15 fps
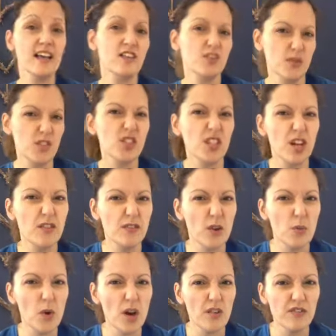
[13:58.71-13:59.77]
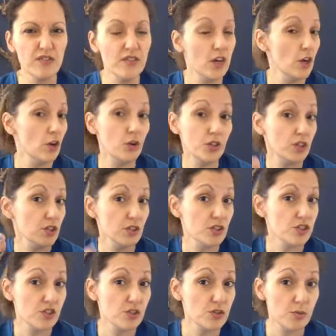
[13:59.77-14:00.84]
Should we just go for woof? or you can
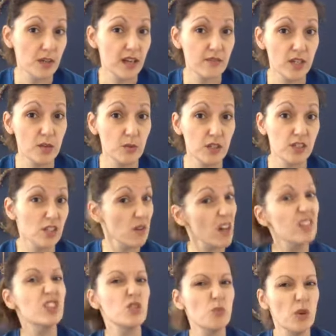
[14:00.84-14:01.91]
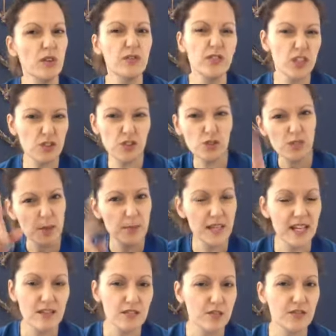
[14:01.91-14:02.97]
choose whatever you want to do. I'll do woof, you do something
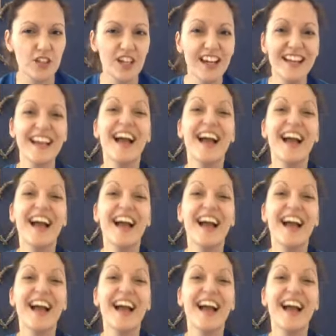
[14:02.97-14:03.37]
else if you like.